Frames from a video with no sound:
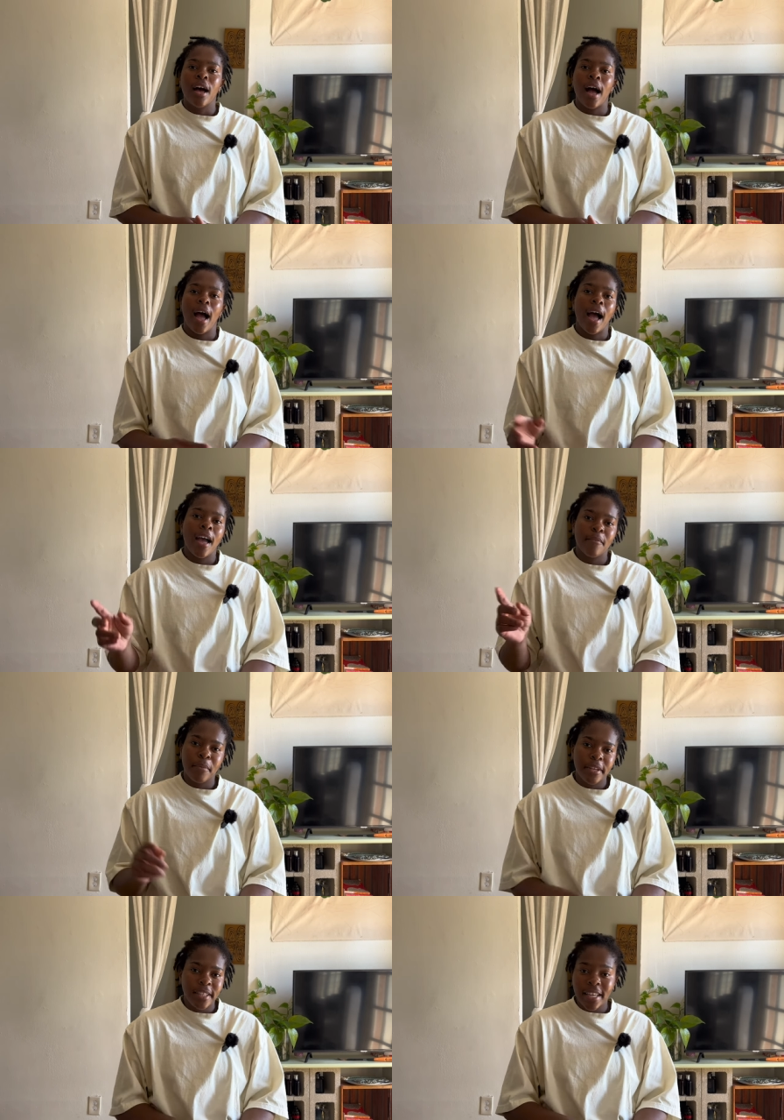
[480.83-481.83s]
I've
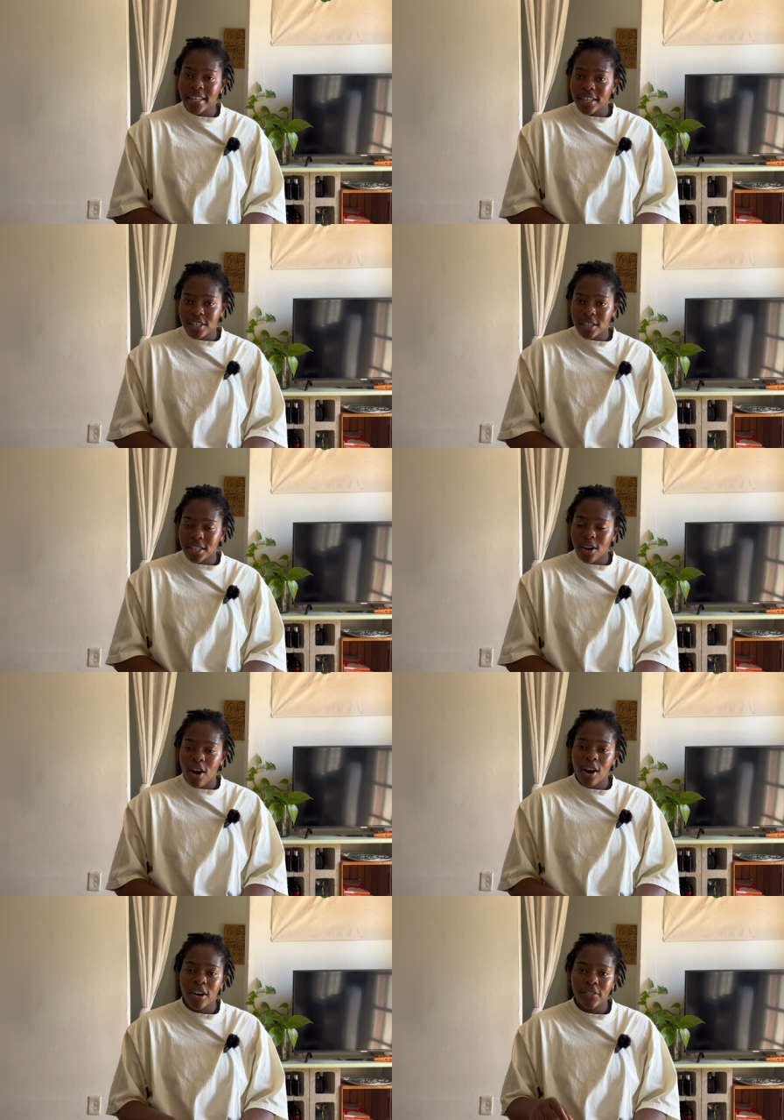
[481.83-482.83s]
been getting into
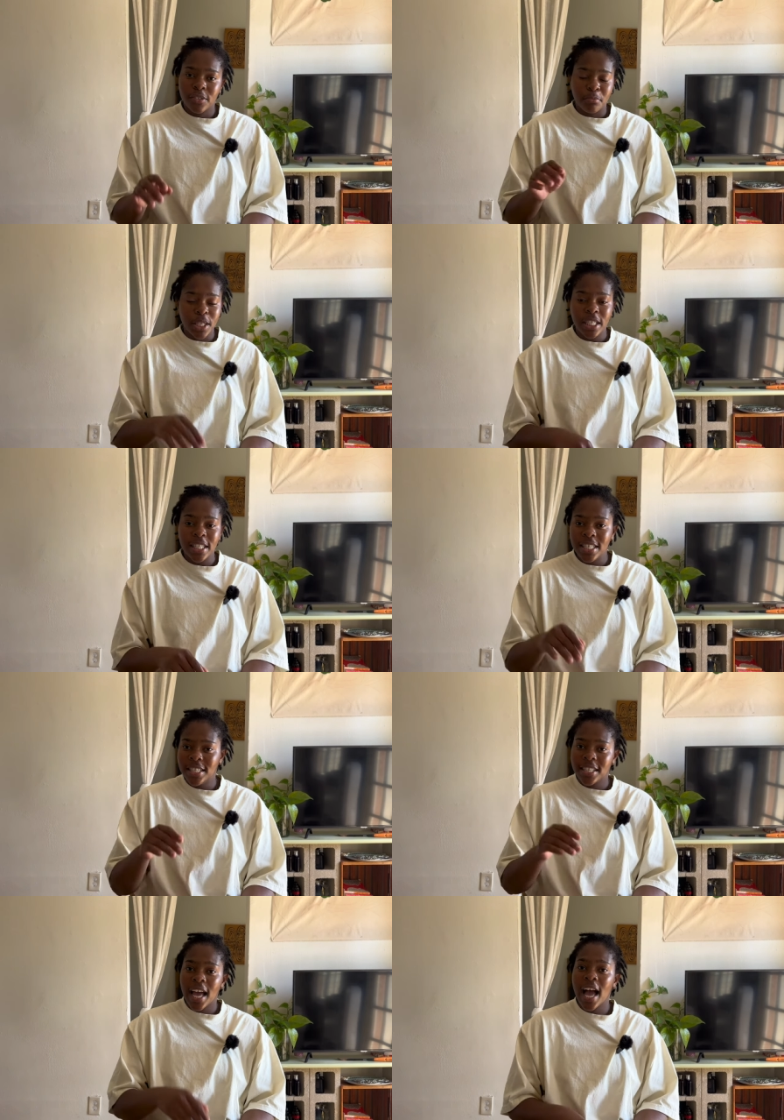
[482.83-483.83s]
scarves,
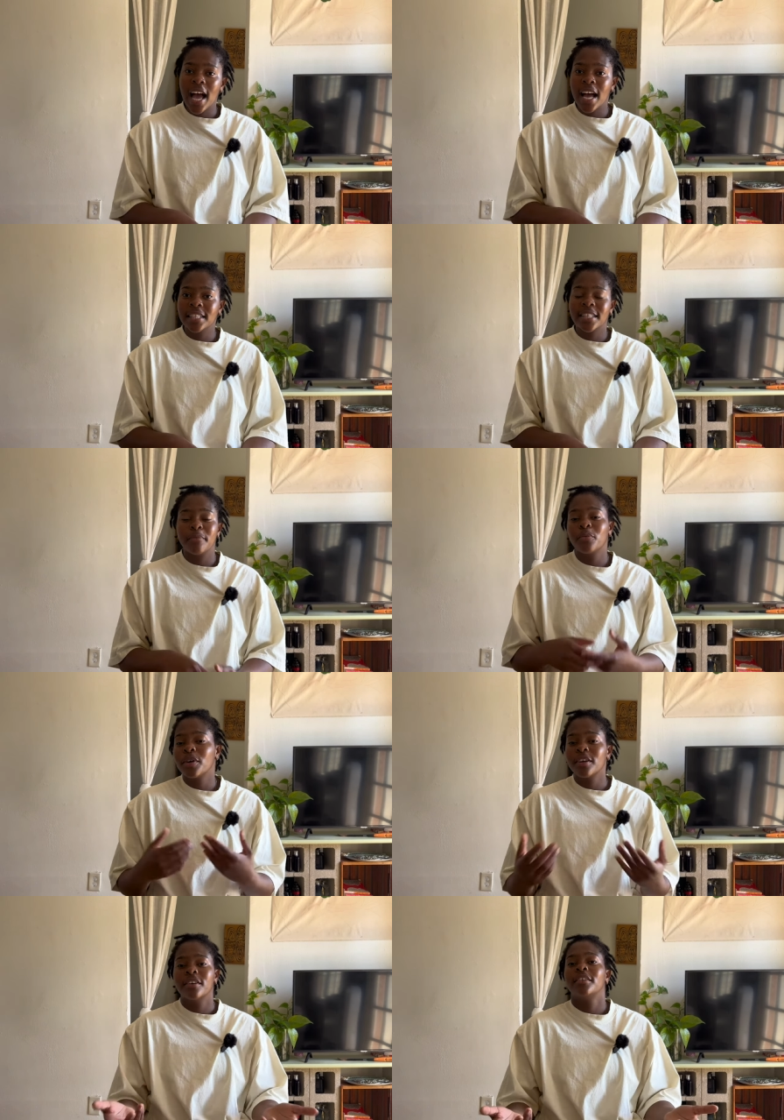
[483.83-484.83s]
beanies, hats. I've been
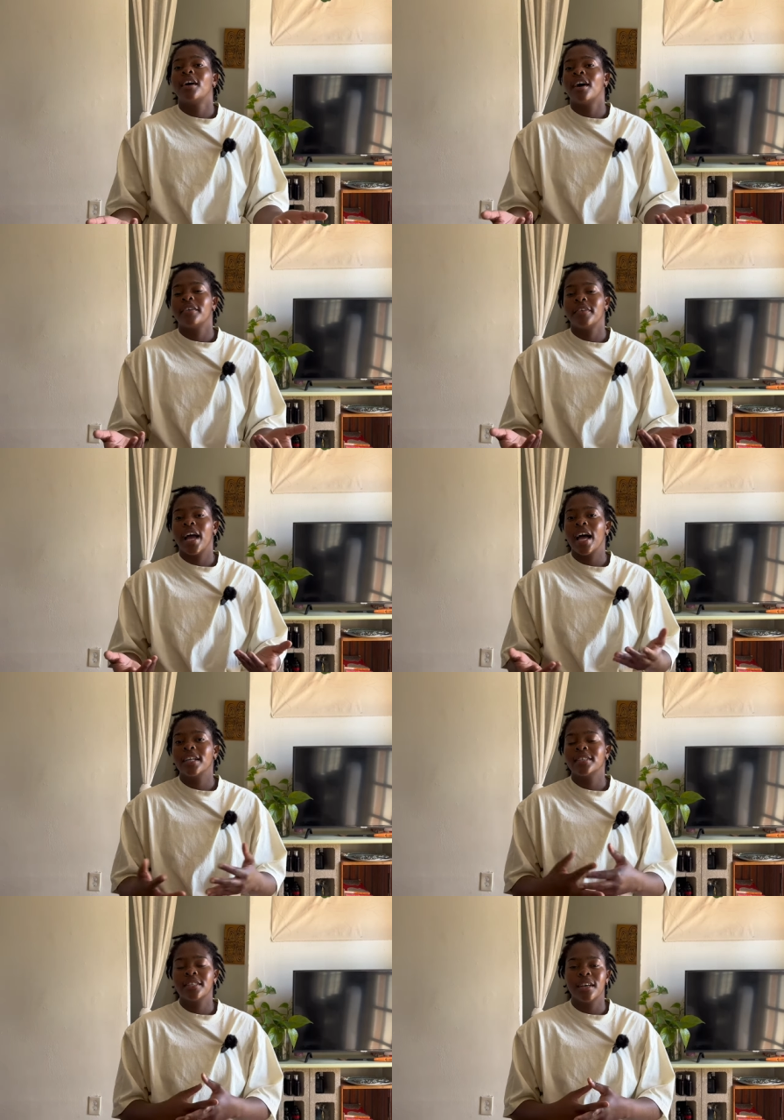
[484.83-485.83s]
wearing a lot of
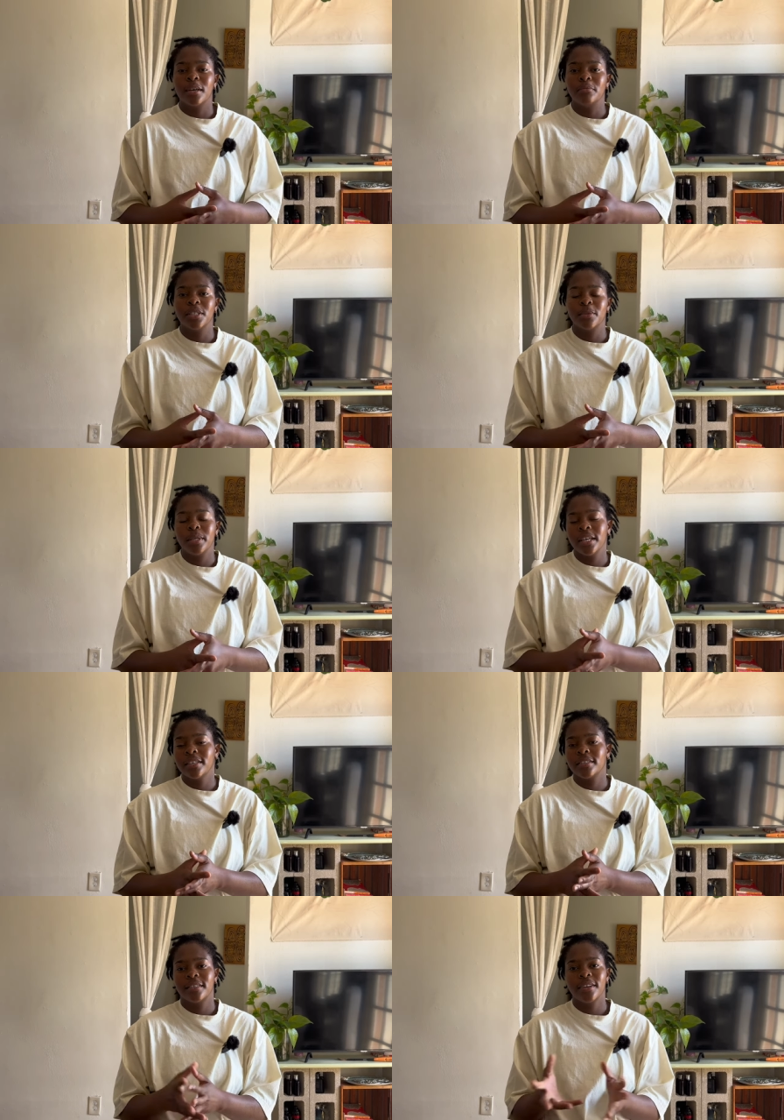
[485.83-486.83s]
hats just
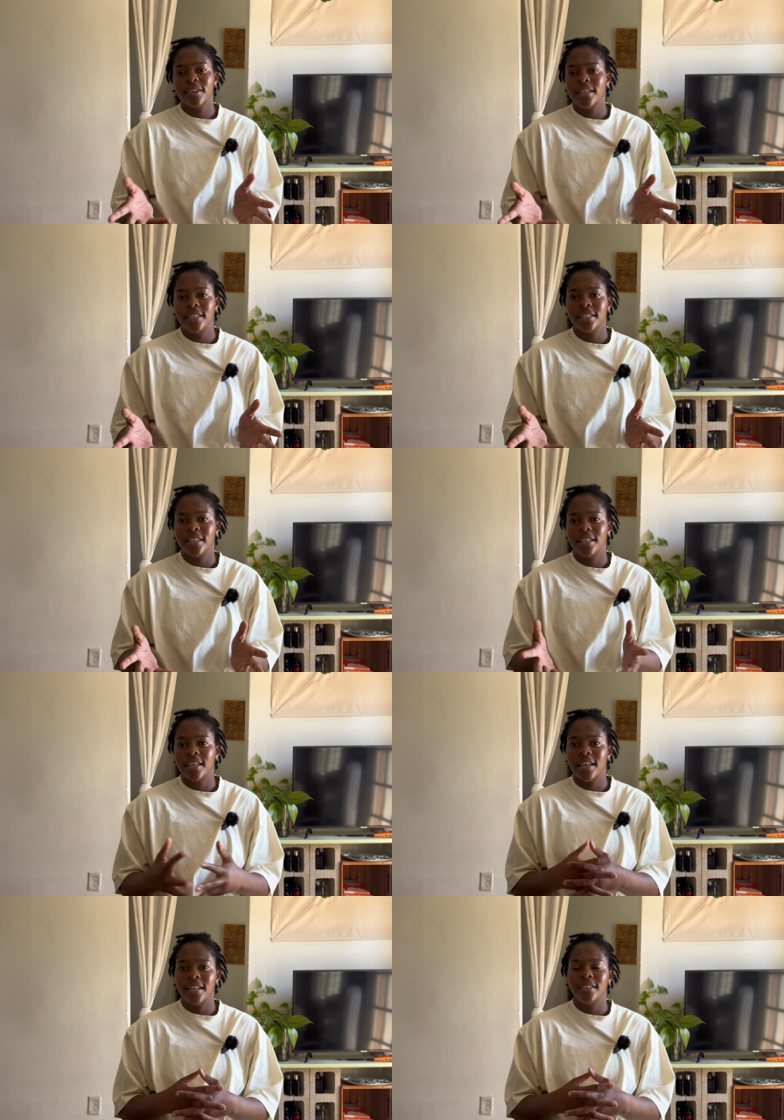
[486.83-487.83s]
because they're easy
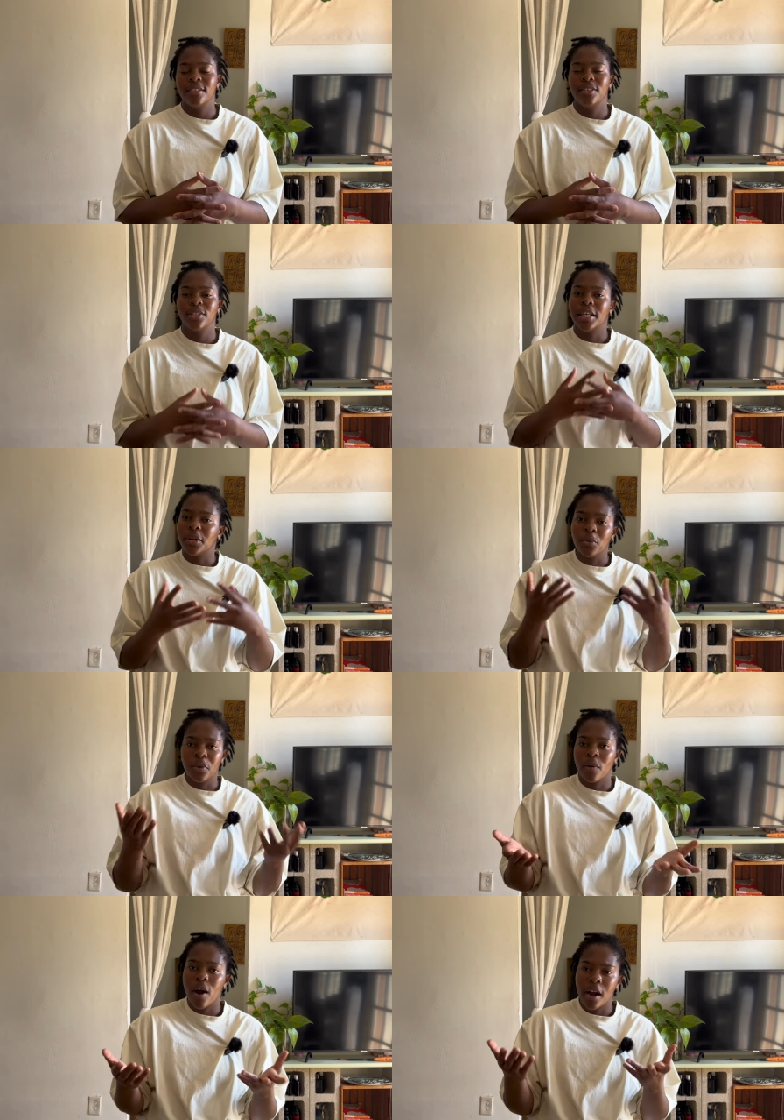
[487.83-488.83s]
and you know, they don't
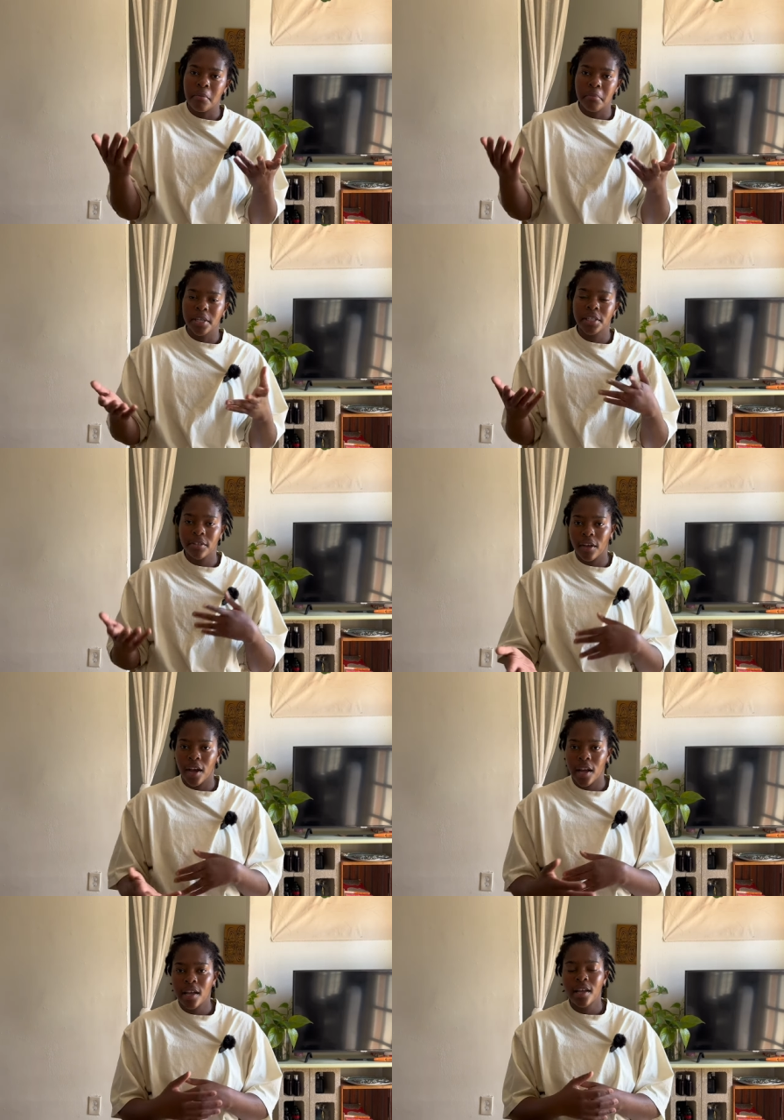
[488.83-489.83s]
require much thought.